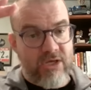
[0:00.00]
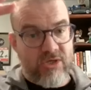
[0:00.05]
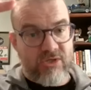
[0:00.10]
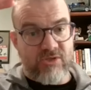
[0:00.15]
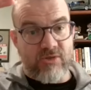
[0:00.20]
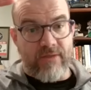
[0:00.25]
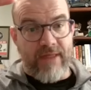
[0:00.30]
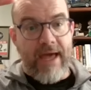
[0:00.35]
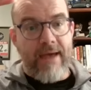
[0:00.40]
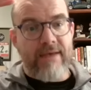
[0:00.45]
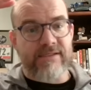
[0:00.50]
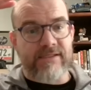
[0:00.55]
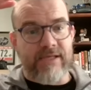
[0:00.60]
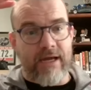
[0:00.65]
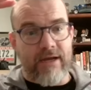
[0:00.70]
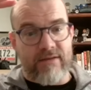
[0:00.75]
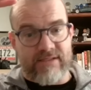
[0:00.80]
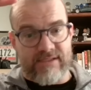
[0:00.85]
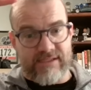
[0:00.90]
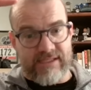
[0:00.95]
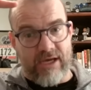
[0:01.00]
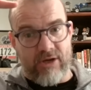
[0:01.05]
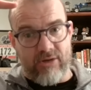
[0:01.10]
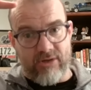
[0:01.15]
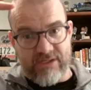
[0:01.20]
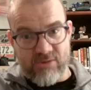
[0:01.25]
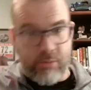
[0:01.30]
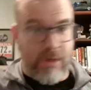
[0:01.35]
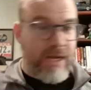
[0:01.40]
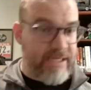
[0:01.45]
So that side of the scale
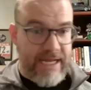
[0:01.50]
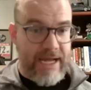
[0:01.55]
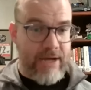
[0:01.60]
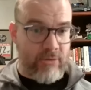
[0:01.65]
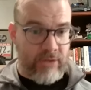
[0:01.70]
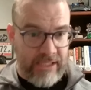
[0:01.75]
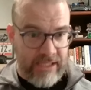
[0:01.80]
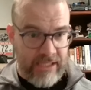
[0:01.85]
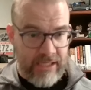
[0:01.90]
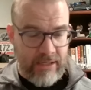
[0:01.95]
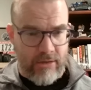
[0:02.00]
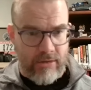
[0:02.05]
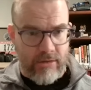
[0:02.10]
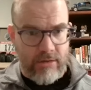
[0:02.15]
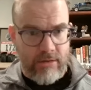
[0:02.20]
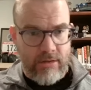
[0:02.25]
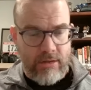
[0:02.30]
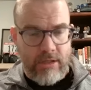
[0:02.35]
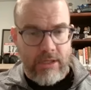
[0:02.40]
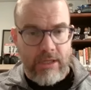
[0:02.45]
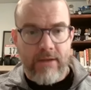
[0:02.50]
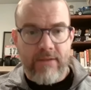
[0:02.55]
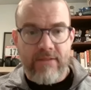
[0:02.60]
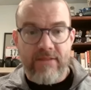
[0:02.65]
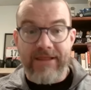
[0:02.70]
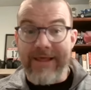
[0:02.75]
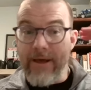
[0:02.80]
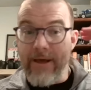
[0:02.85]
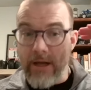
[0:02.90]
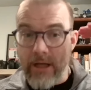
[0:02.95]
gets weighed down here. Mm-hmm.
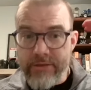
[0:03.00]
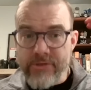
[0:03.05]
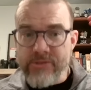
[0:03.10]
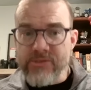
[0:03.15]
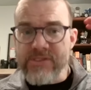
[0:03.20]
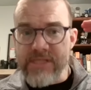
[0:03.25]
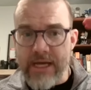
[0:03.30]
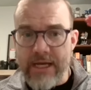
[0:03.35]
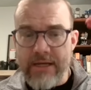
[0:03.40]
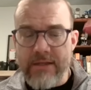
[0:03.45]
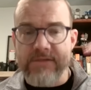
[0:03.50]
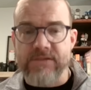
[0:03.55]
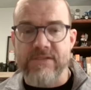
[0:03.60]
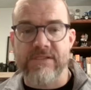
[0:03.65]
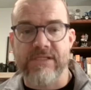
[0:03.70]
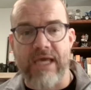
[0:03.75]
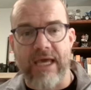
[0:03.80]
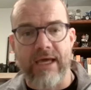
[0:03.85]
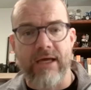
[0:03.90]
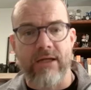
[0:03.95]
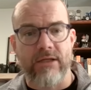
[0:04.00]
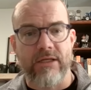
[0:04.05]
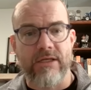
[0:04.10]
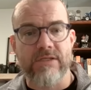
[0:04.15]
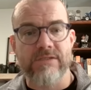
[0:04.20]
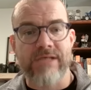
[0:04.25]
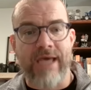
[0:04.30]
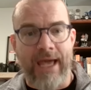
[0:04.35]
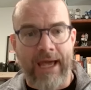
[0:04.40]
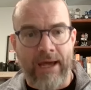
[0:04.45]
The other side of the scale
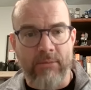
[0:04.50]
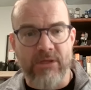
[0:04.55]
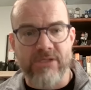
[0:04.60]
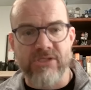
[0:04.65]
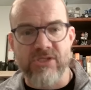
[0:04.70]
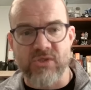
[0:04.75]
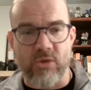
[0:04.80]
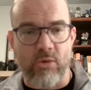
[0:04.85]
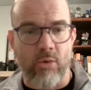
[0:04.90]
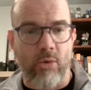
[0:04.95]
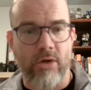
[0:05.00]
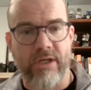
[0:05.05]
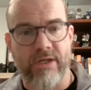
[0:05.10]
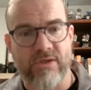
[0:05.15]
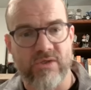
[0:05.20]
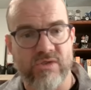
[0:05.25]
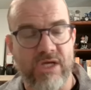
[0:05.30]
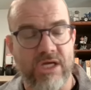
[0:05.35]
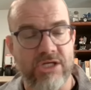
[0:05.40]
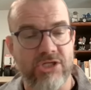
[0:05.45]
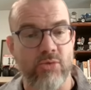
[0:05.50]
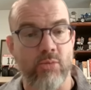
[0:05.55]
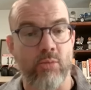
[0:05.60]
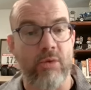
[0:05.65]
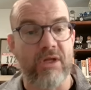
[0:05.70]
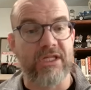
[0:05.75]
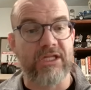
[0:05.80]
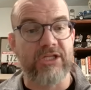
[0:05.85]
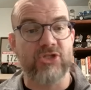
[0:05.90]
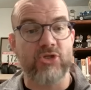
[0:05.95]
is how much is an organization
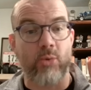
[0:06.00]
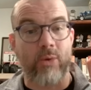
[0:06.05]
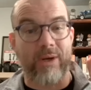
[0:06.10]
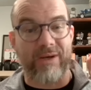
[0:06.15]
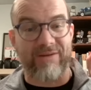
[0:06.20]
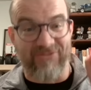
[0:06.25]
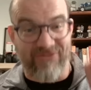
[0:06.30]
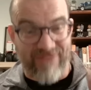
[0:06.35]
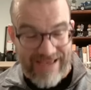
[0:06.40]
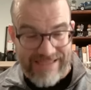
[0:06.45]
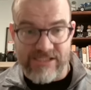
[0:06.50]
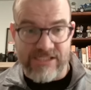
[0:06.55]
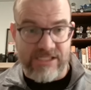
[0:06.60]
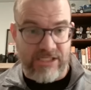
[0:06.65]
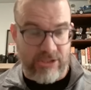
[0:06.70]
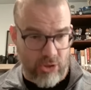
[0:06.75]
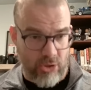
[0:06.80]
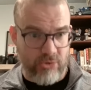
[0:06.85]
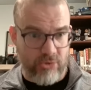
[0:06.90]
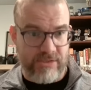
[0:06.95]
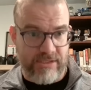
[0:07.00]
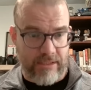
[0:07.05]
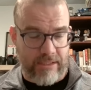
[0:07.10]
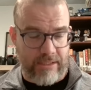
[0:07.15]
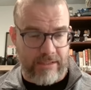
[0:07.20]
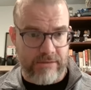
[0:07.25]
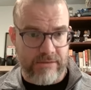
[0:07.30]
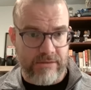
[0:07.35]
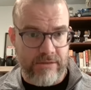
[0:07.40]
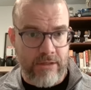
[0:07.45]
willing to invest in those
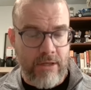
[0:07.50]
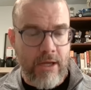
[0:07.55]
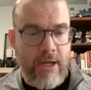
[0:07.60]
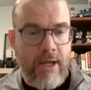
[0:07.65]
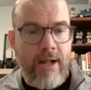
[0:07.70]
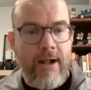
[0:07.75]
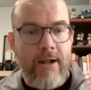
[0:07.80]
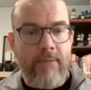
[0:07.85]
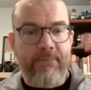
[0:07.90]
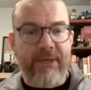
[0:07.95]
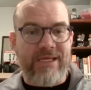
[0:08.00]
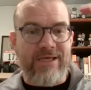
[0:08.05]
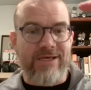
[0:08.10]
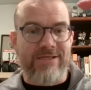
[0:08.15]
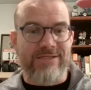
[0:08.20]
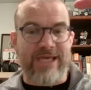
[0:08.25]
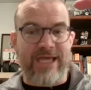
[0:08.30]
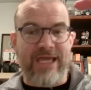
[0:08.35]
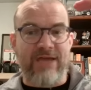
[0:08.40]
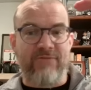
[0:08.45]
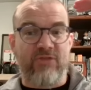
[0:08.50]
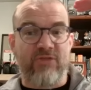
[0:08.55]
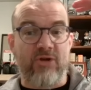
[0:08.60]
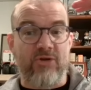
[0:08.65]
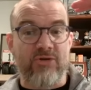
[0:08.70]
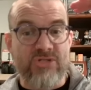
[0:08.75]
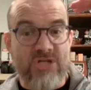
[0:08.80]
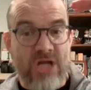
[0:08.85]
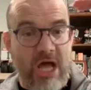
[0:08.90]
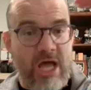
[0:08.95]
things? 100%. Because if they're
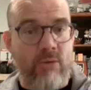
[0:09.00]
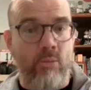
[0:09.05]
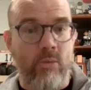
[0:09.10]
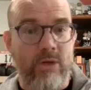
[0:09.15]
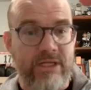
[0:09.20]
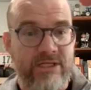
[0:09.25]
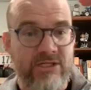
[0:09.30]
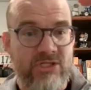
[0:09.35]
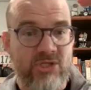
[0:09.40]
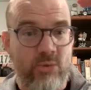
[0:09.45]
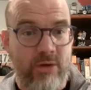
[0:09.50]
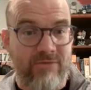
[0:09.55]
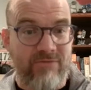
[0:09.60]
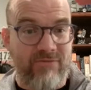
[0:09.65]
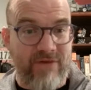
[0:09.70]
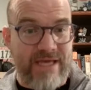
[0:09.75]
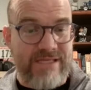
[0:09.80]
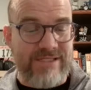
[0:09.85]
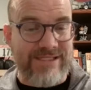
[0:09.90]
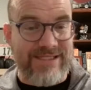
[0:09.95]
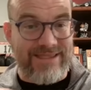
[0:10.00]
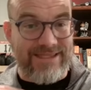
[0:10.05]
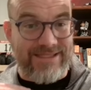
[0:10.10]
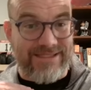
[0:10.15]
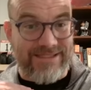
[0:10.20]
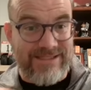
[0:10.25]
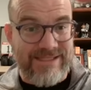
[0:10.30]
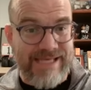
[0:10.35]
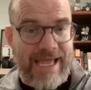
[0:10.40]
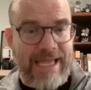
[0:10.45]
not willing to invest at the
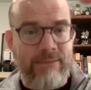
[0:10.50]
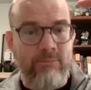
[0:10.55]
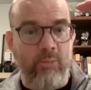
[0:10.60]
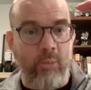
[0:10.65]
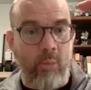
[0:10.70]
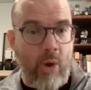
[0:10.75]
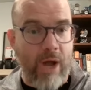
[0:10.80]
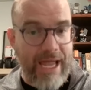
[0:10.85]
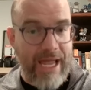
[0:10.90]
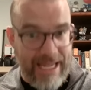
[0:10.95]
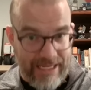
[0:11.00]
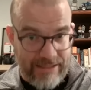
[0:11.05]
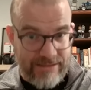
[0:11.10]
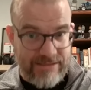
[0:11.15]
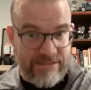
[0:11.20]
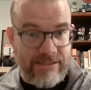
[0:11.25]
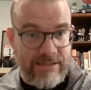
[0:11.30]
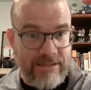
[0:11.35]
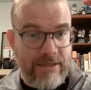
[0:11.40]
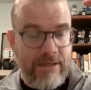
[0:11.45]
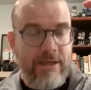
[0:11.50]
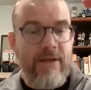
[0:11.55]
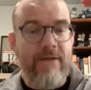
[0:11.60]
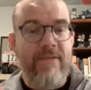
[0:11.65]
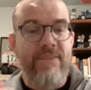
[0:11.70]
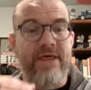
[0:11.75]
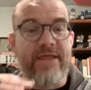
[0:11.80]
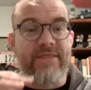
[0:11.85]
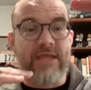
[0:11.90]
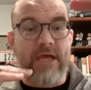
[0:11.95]
same weight
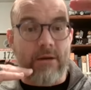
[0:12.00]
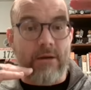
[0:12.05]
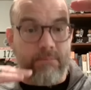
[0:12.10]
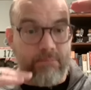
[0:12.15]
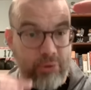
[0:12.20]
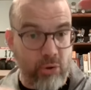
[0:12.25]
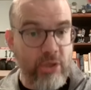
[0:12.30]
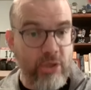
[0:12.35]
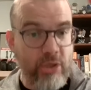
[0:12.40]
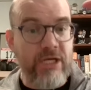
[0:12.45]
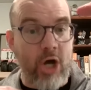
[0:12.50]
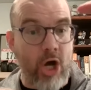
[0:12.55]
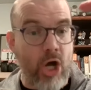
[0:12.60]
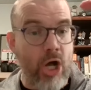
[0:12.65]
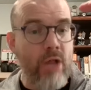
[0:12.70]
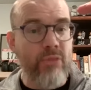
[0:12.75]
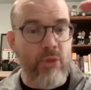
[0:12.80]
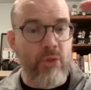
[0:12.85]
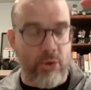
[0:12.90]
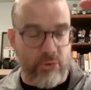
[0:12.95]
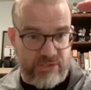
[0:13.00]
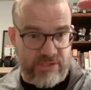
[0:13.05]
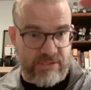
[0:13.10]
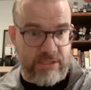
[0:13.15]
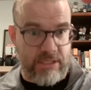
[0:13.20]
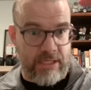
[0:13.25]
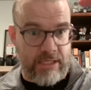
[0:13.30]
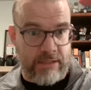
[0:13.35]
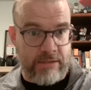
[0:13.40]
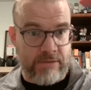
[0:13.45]
that they are putting on those
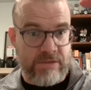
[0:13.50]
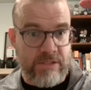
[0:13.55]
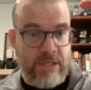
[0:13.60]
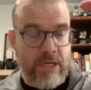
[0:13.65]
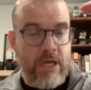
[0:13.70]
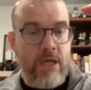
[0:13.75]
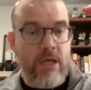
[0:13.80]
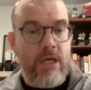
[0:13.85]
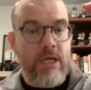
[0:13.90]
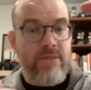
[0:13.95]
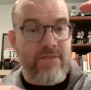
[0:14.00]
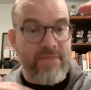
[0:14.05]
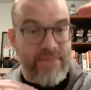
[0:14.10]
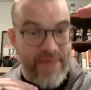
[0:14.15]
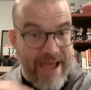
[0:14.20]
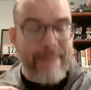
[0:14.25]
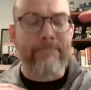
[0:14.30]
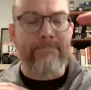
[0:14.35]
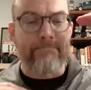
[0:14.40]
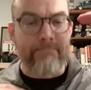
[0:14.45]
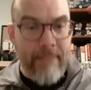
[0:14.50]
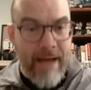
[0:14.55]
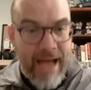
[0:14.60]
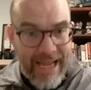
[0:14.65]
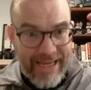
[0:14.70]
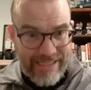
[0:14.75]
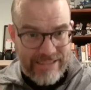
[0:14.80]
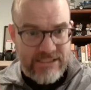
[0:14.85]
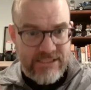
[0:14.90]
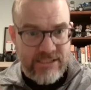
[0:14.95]
things, that
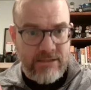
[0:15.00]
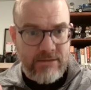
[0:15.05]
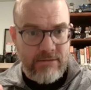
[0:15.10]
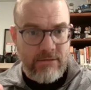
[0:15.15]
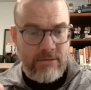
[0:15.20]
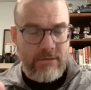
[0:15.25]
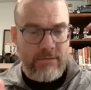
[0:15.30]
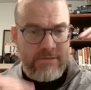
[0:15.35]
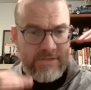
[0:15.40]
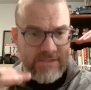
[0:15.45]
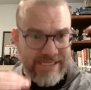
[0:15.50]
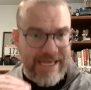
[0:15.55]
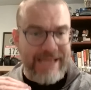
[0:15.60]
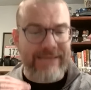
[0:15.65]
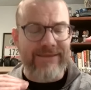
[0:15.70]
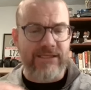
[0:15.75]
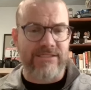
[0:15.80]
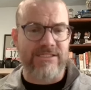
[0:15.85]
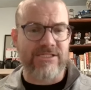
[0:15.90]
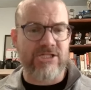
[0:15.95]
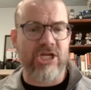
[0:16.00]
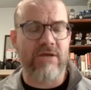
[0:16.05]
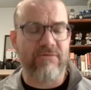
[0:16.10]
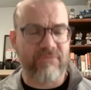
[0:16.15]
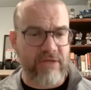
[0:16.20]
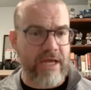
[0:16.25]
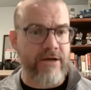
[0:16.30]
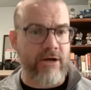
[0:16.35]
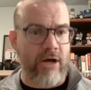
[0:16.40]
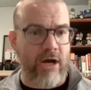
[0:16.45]
might set the
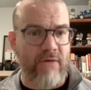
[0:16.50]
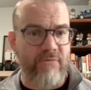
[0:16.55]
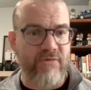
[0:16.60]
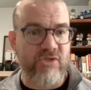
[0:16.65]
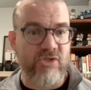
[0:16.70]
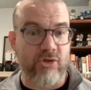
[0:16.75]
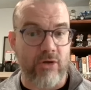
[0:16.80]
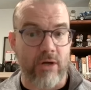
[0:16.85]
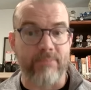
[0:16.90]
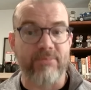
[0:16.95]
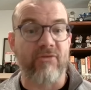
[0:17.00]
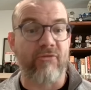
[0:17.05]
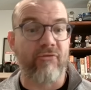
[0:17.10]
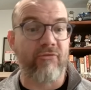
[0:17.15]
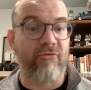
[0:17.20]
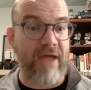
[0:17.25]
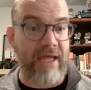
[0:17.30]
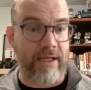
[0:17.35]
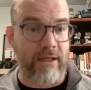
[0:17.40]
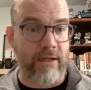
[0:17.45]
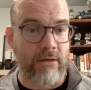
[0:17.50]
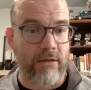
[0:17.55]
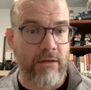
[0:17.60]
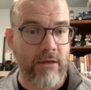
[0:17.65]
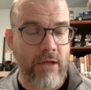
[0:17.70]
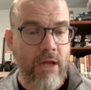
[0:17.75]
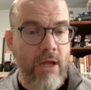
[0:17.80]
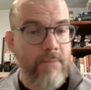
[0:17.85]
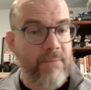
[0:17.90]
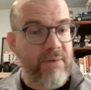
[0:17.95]
chief data officer up to fail
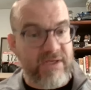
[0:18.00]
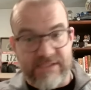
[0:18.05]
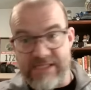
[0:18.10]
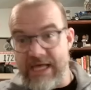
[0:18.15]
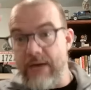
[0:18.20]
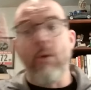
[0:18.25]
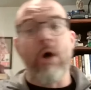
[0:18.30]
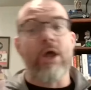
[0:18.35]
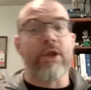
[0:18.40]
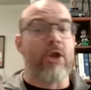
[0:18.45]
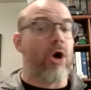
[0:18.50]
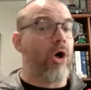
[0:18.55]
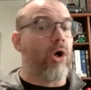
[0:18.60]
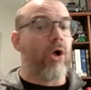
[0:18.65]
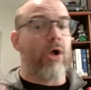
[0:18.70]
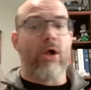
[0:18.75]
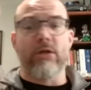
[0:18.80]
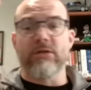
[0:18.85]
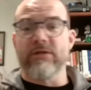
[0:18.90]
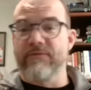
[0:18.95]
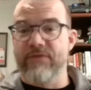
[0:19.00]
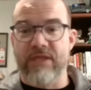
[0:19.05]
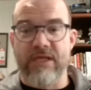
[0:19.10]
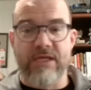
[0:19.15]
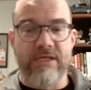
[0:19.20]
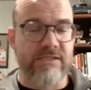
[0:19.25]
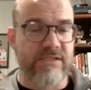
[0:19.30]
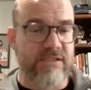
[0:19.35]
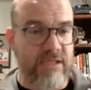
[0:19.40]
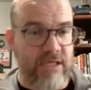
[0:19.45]
because they want all of
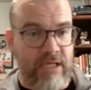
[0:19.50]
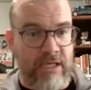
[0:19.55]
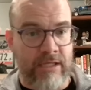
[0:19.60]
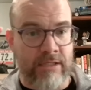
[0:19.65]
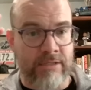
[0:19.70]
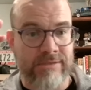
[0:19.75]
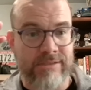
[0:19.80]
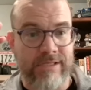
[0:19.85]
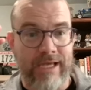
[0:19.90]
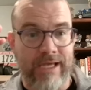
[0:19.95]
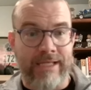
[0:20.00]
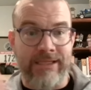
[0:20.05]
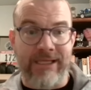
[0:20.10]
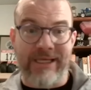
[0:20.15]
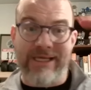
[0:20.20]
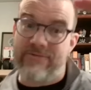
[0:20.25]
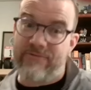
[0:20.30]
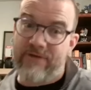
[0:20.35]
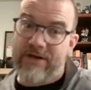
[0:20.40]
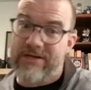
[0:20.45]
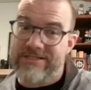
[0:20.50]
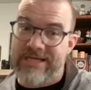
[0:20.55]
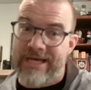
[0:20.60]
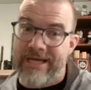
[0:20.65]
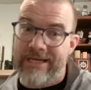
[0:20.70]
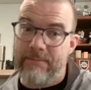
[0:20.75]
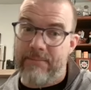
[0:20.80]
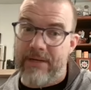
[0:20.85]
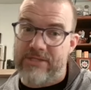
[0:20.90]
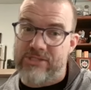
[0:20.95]
these things and they get a very
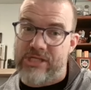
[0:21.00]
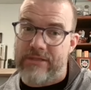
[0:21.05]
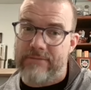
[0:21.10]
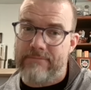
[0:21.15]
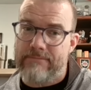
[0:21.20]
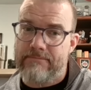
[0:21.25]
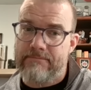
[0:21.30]
tiny budget.